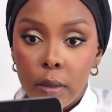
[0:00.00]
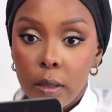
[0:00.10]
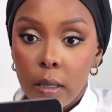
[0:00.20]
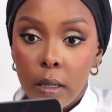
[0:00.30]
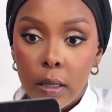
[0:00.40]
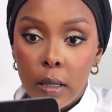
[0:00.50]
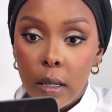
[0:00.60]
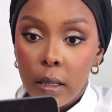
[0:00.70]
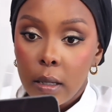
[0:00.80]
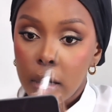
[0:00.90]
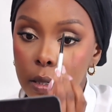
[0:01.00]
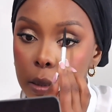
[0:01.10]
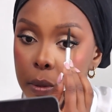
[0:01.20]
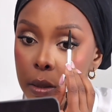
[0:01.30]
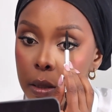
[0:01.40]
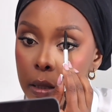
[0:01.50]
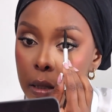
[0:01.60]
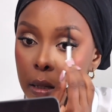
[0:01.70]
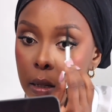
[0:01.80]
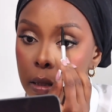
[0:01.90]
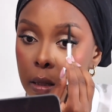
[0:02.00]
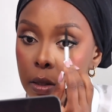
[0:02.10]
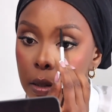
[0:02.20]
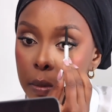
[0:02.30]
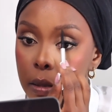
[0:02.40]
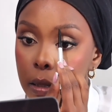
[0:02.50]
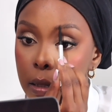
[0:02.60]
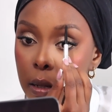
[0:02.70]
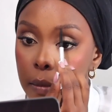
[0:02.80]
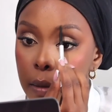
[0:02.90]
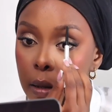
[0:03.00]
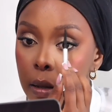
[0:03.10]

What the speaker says: So they look, yeah, the shape is good. The shape is the same.